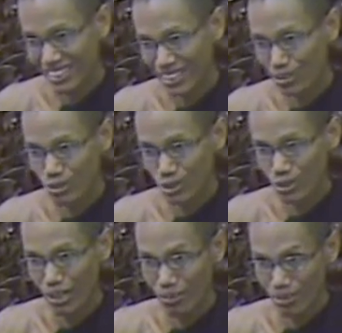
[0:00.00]
Uh, if
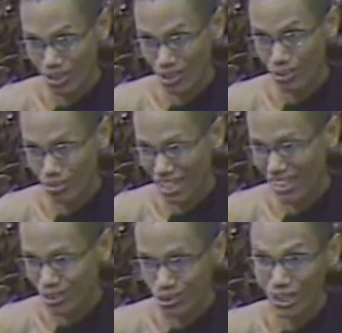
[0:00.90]
you have a lobha,
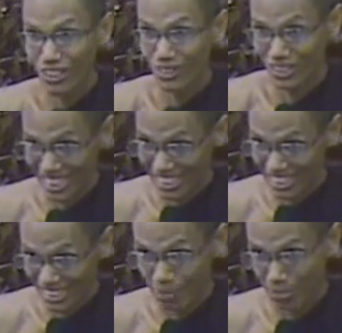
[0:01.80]
you want to
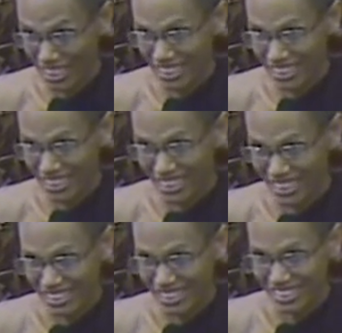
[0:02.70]
get something.
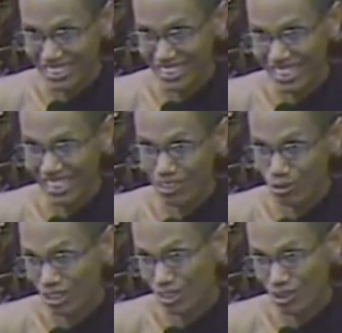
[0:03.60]
Uh,
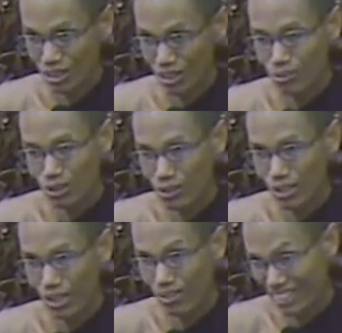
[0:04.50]
we, if
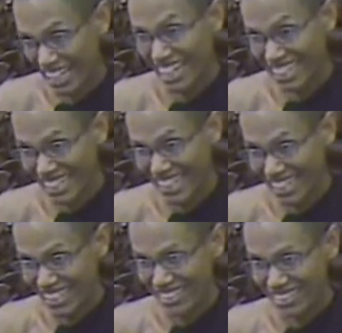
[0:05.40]
you have anger,
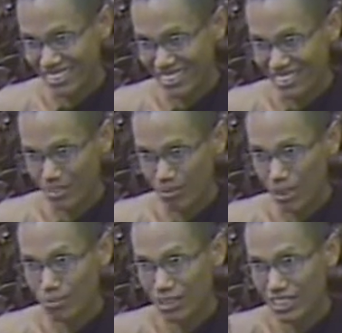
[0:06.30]

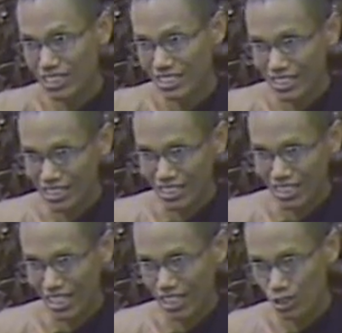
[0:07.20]
maybe
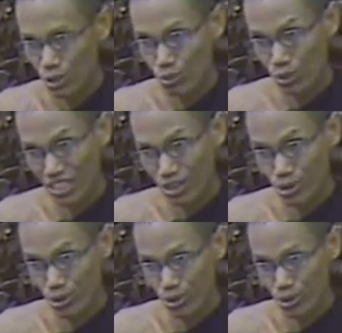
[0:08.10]
uh, you want
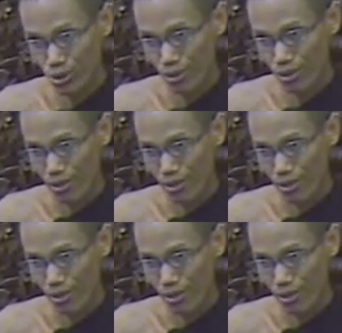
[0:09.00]
to